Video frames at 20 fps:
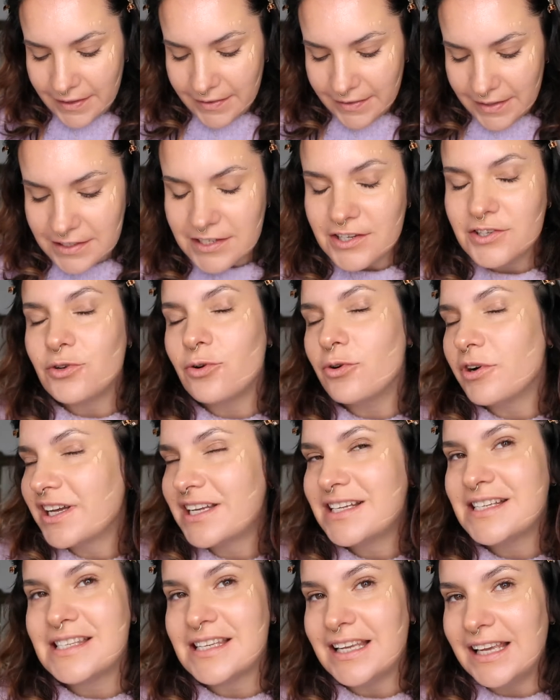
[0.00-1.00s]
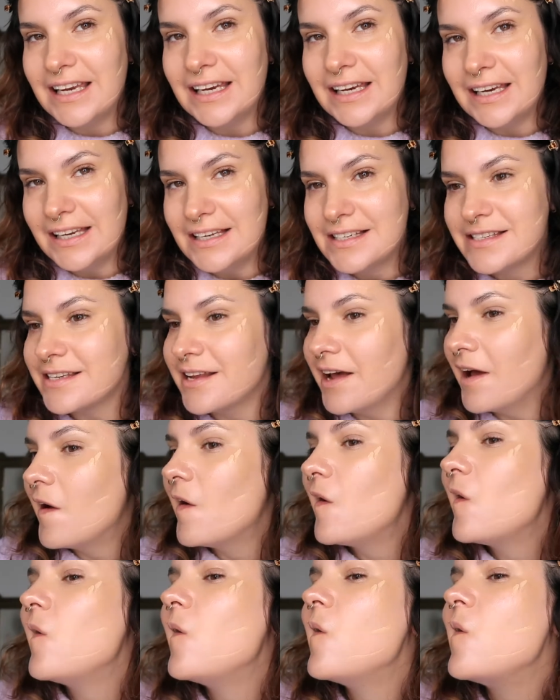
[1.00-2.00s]
This is all concealer, Lisa.
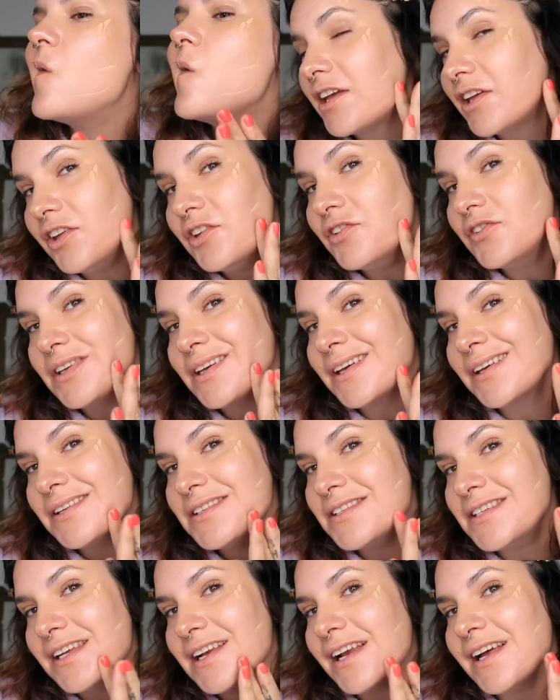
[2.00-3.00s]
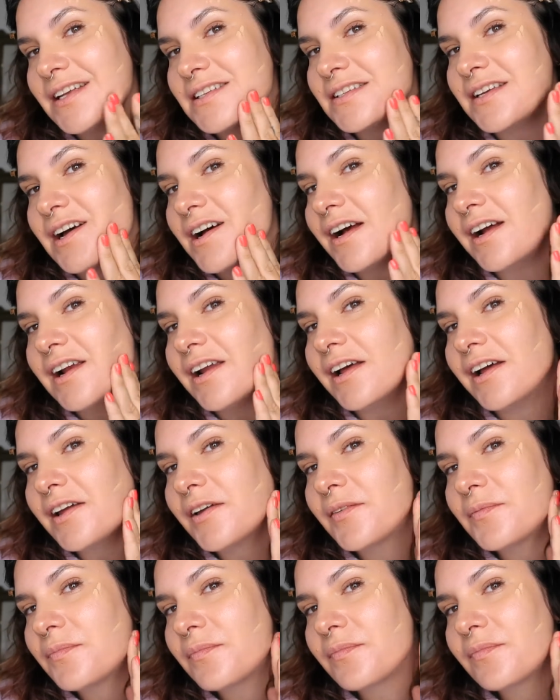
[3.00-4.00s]
Using concealer as a highlight.
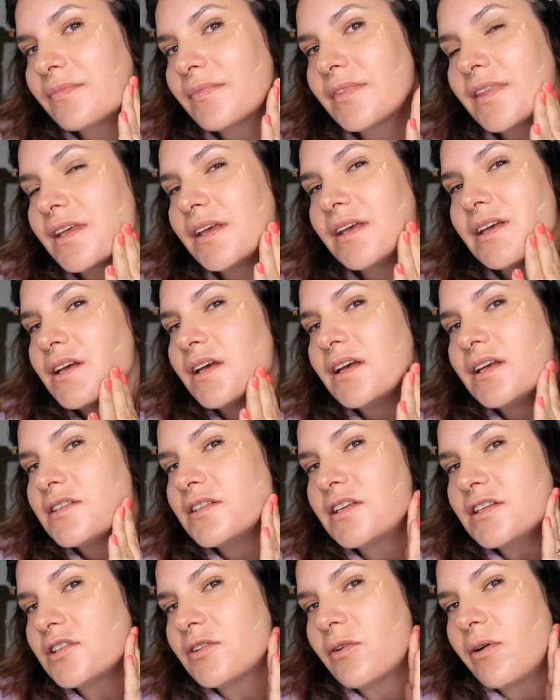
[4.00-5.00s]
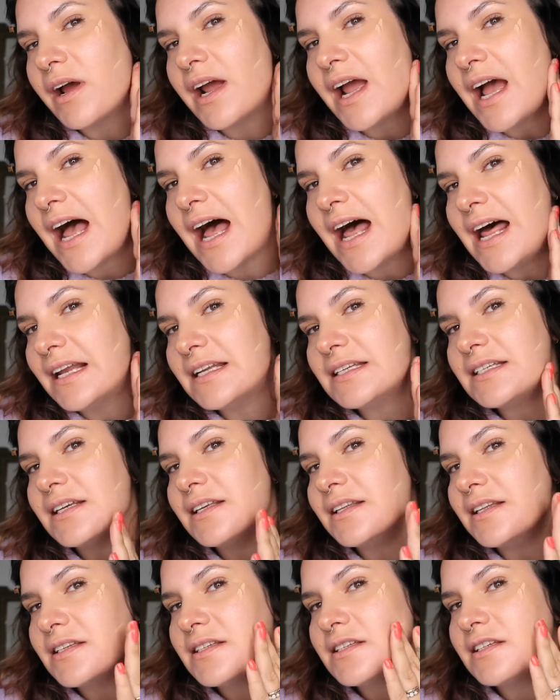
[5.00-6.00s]
So it's quite handy at
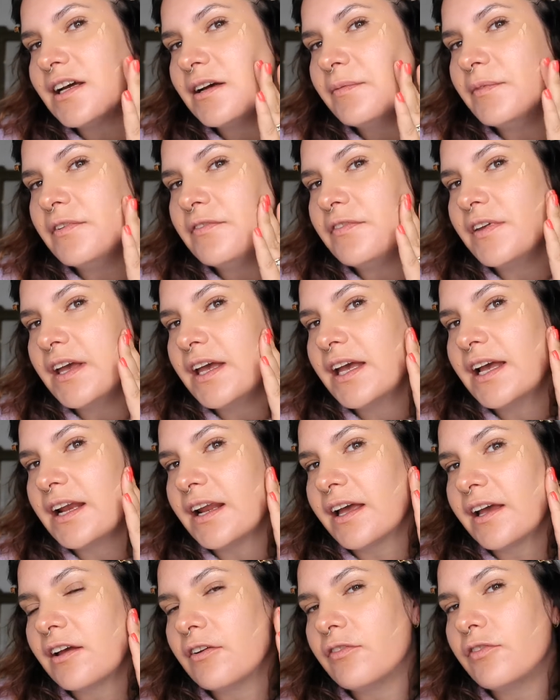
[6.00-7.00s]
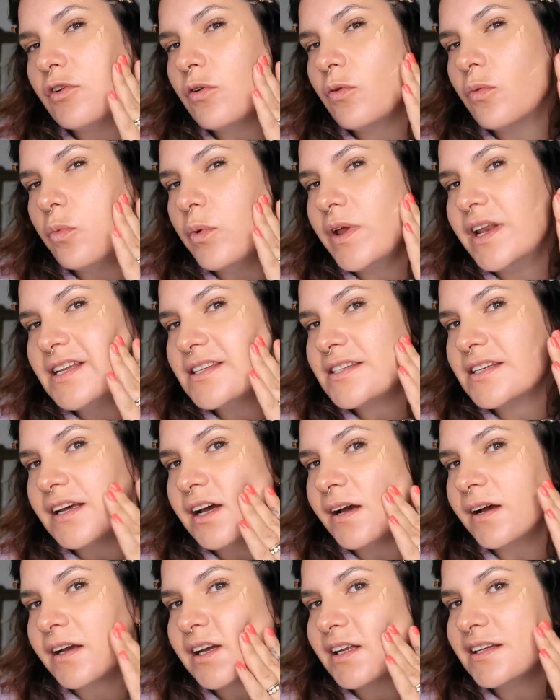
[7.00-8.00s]
this time of year, like if your
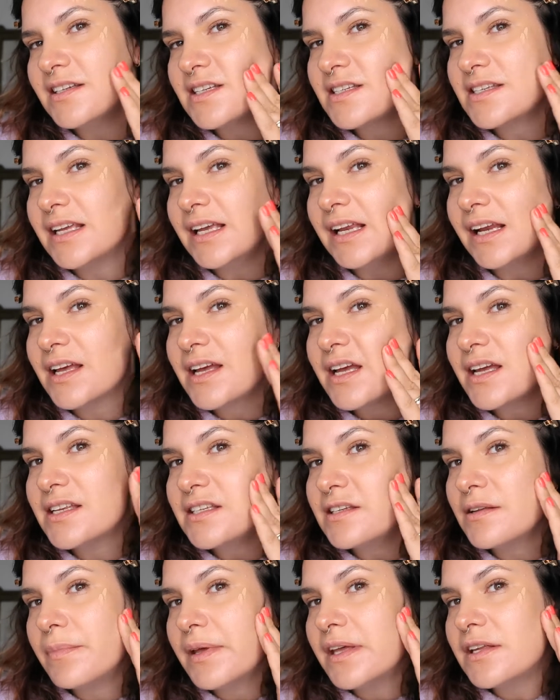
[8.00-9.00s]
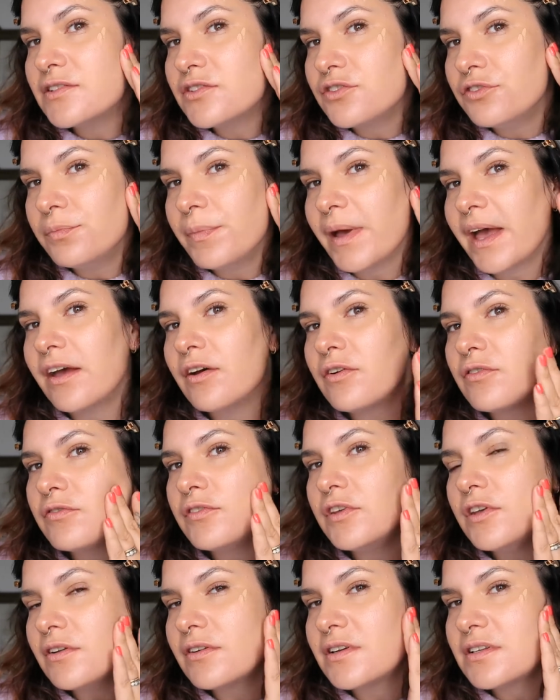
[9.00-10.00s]
winter concealer is a bit too pale for
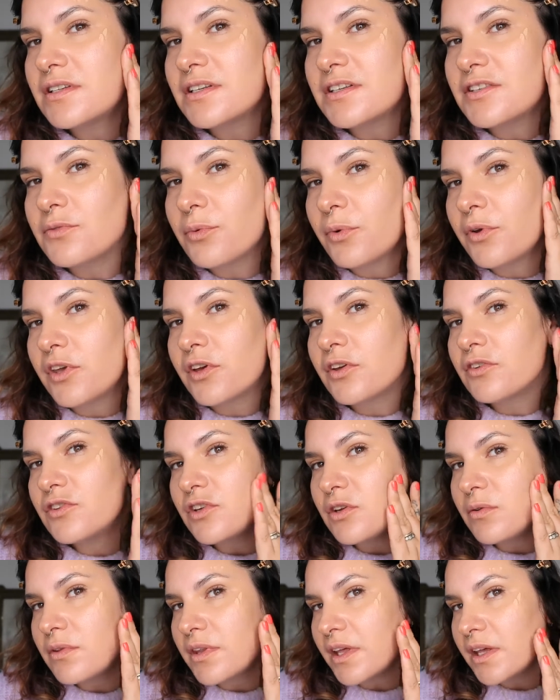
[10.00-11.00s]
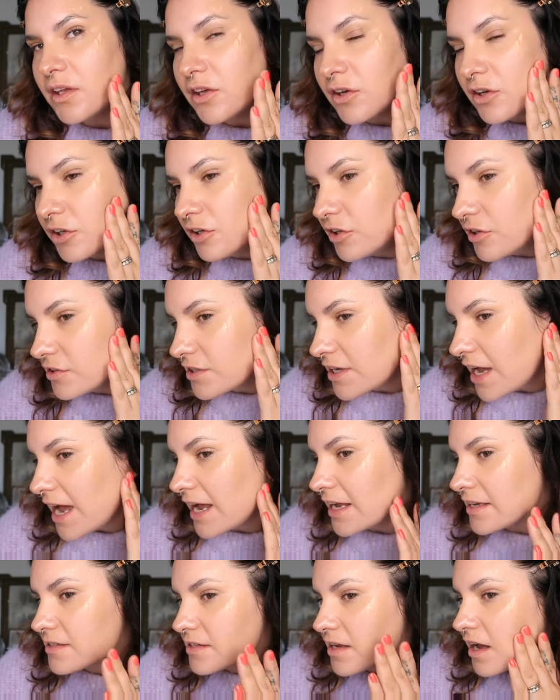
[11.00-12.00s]
you, because this is what you can do with it. You can use it
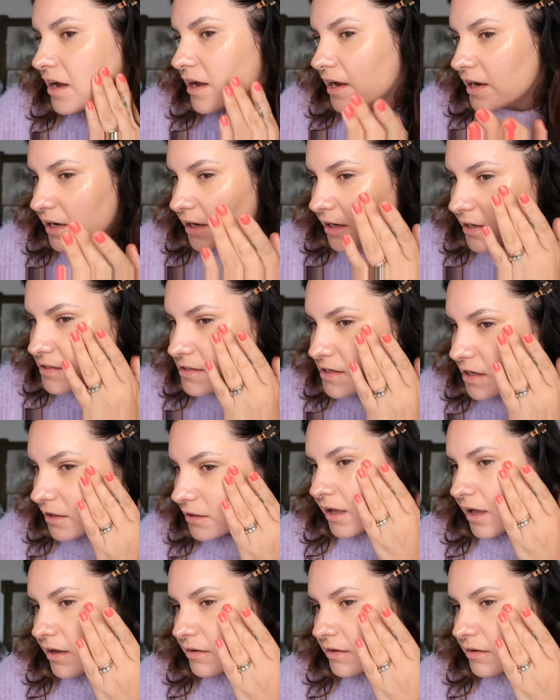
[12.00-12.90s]
as a highlighter.